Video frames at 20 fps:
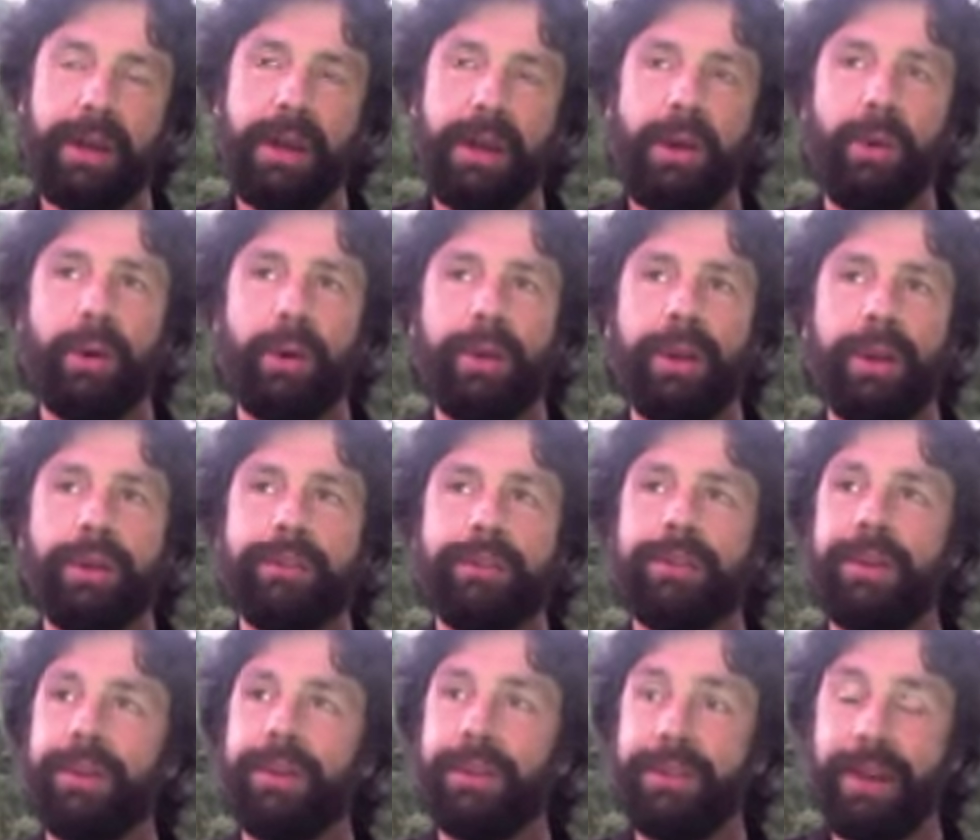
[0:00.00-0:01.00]
or let us say
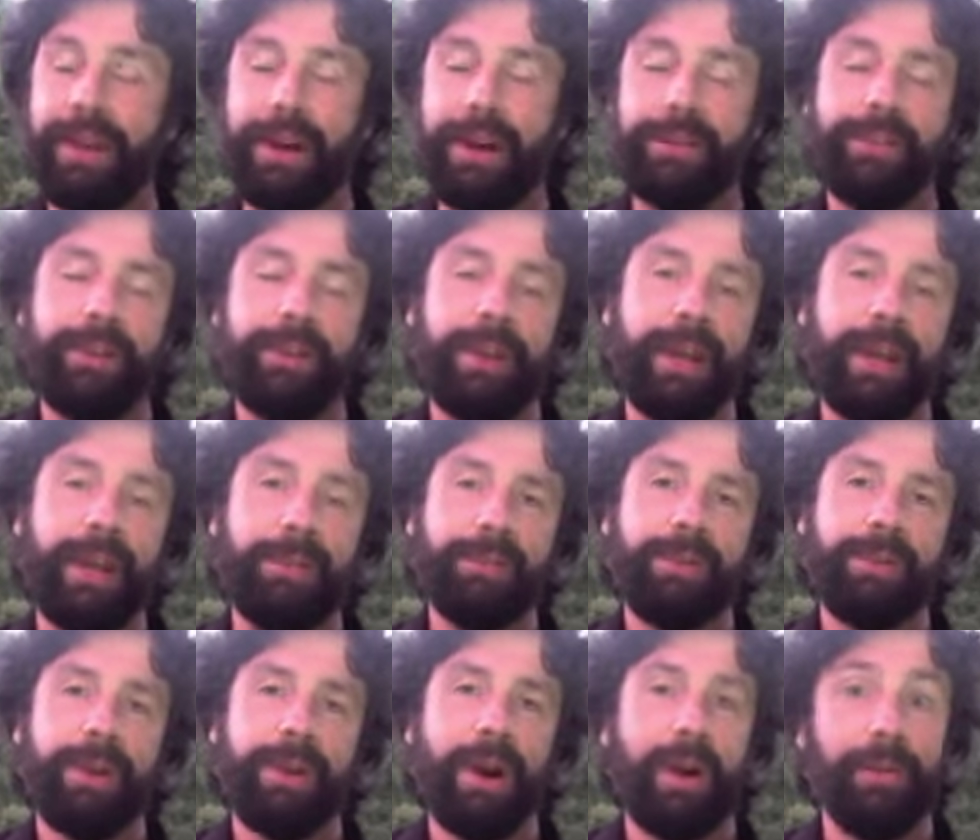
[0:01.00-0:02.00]
the 1,000 names
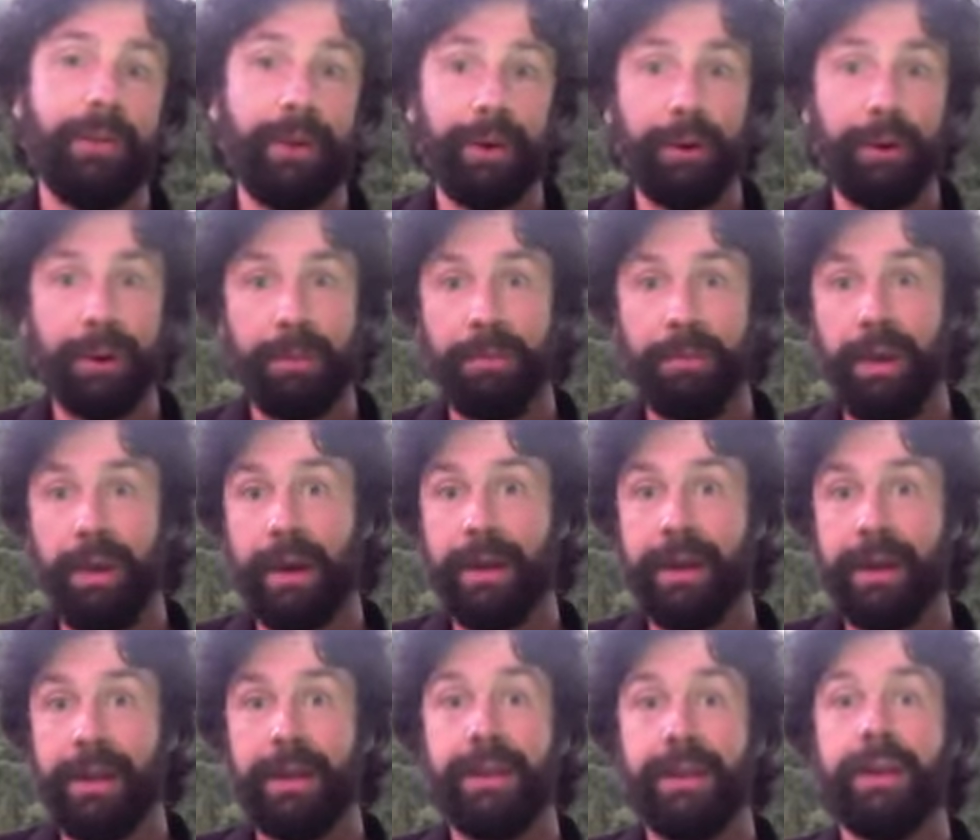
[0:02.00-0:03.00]
of our own
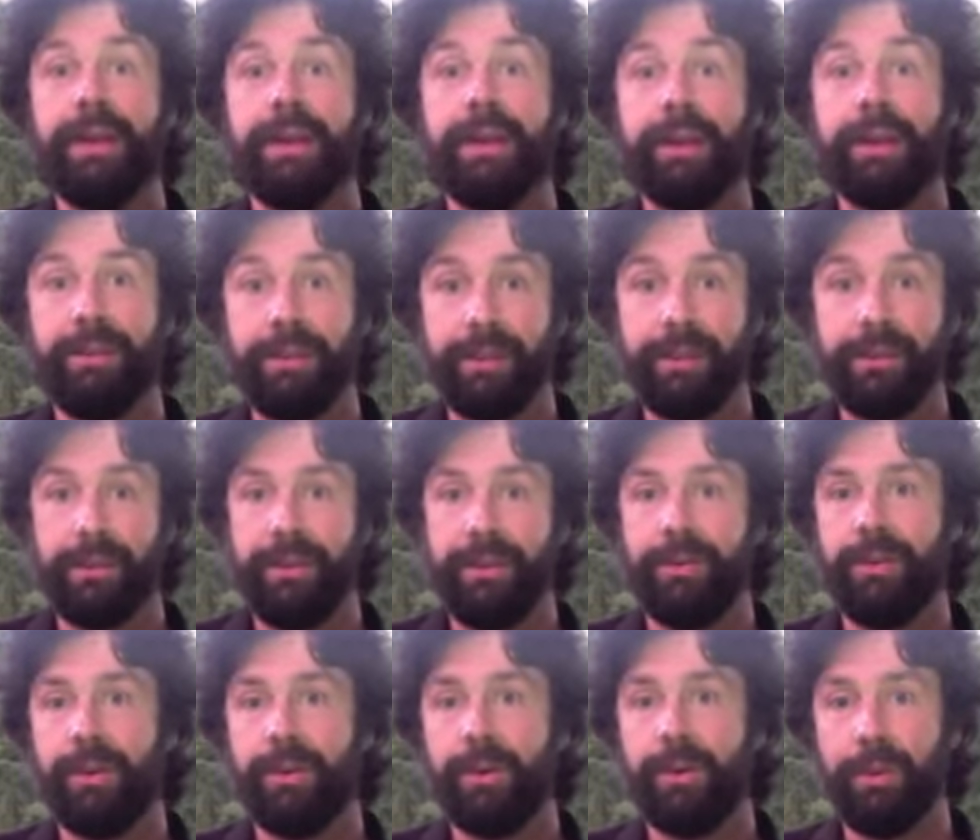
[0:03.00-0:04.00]
embodied existence,
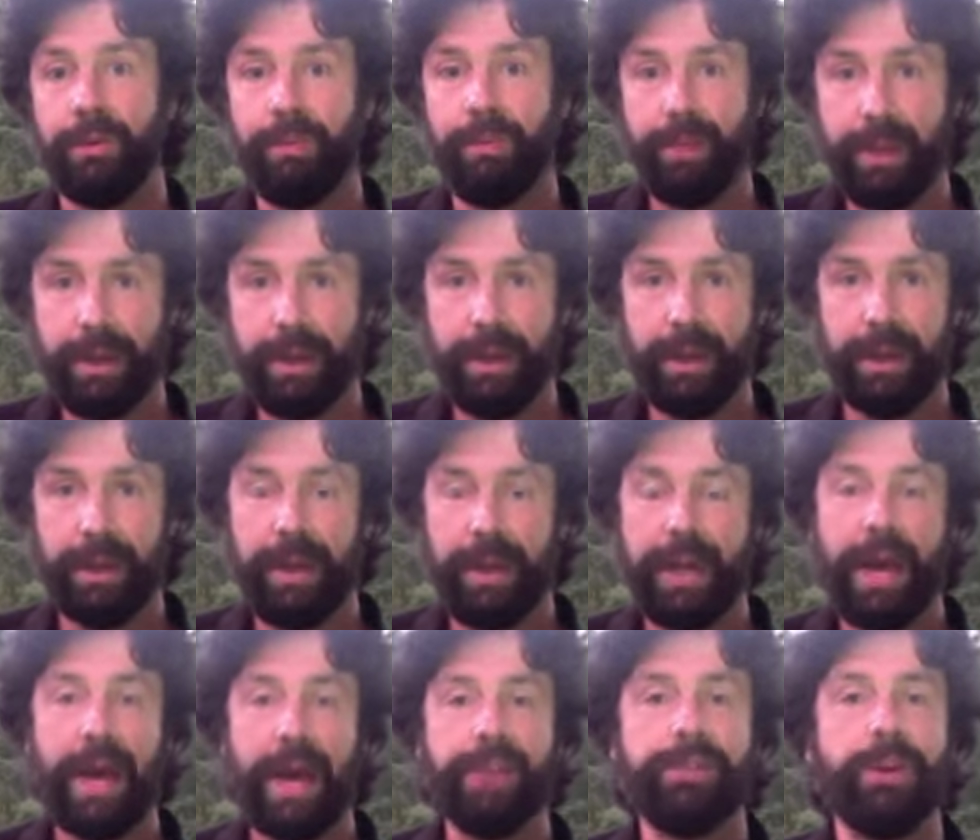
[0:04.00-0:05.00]
our own being,
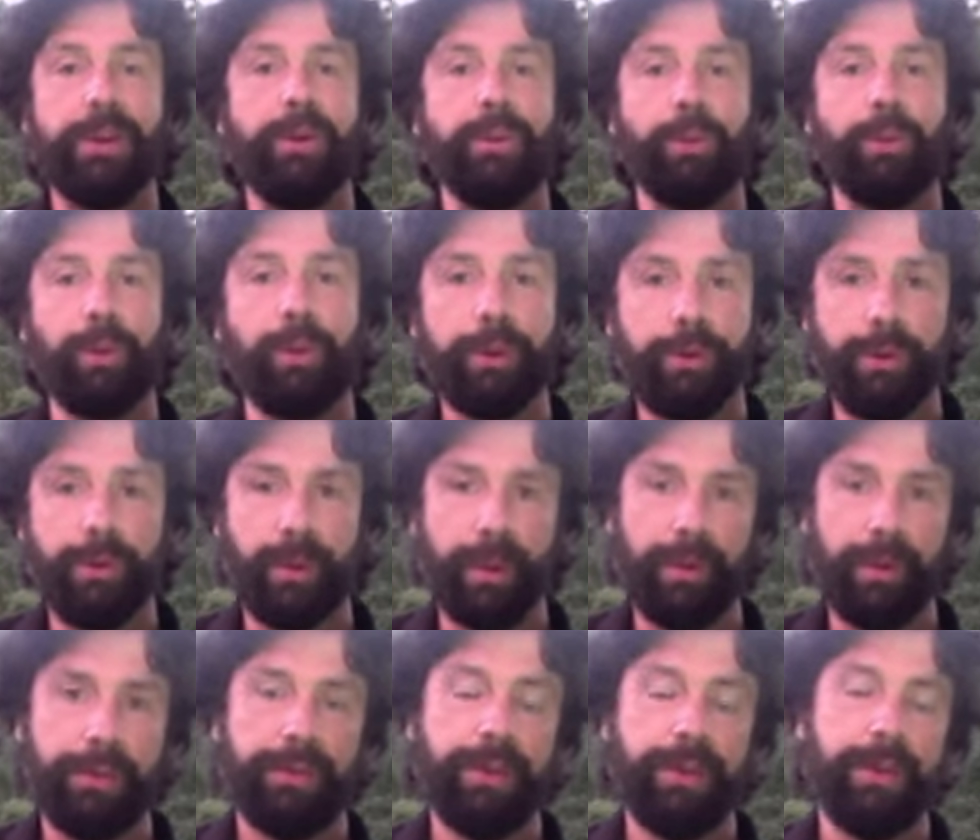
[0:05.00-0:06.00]
as a ritual of
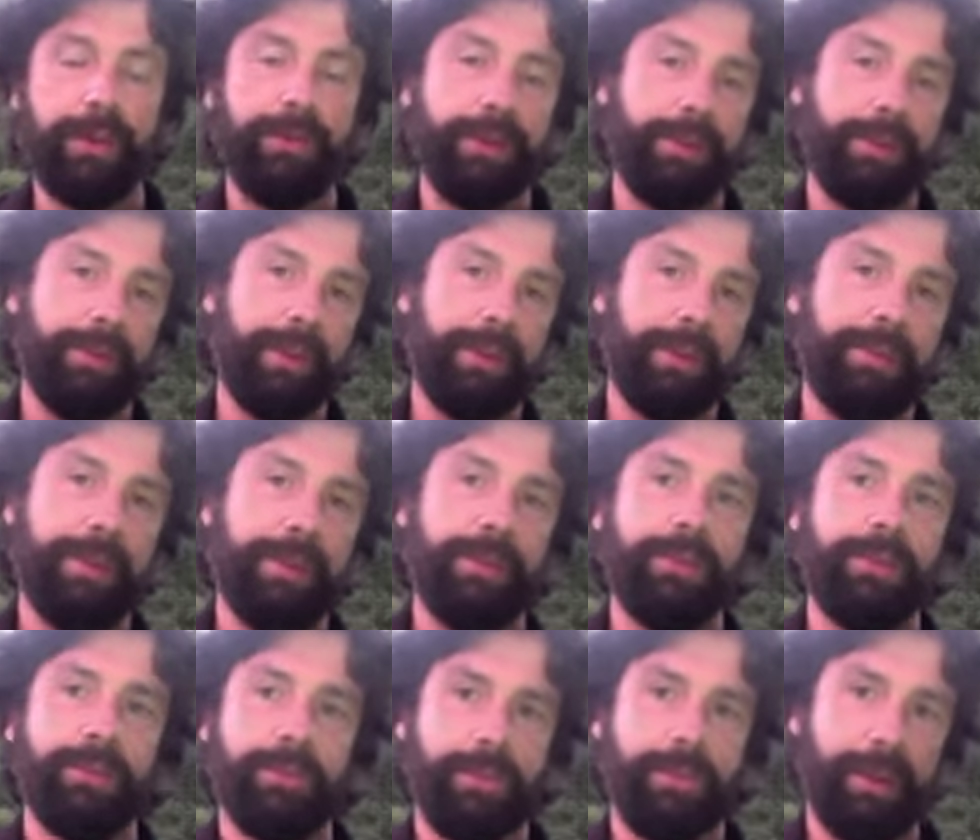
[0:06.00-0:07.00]
self-acceptance
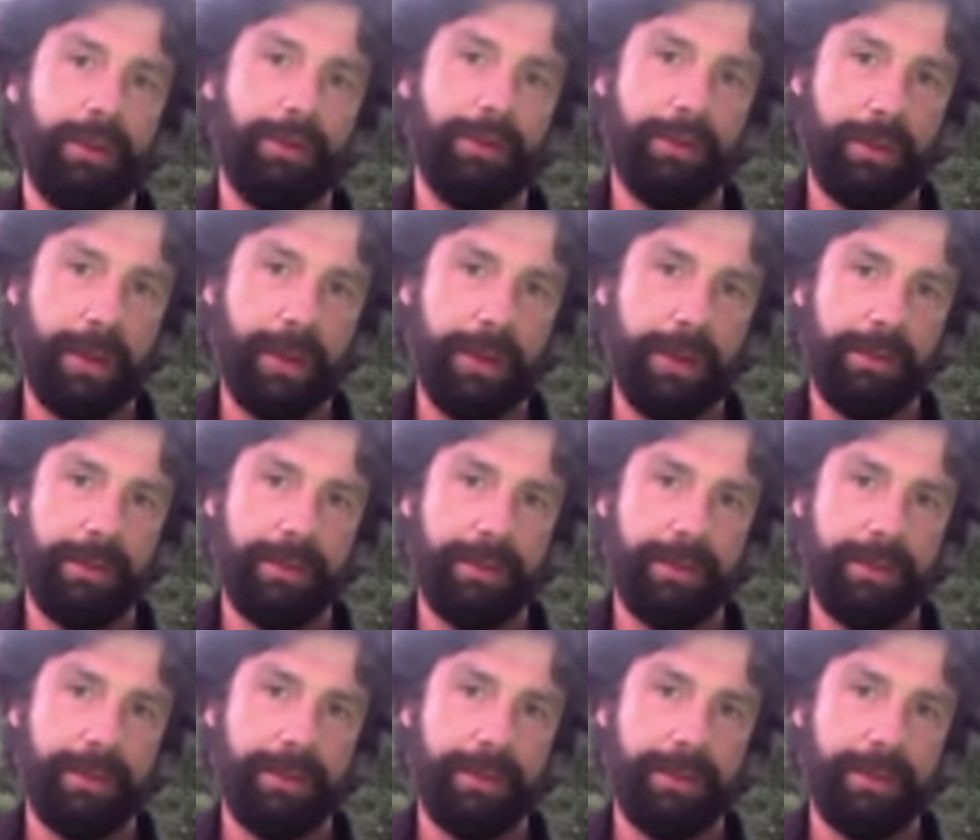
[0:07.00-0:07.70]
and transformation.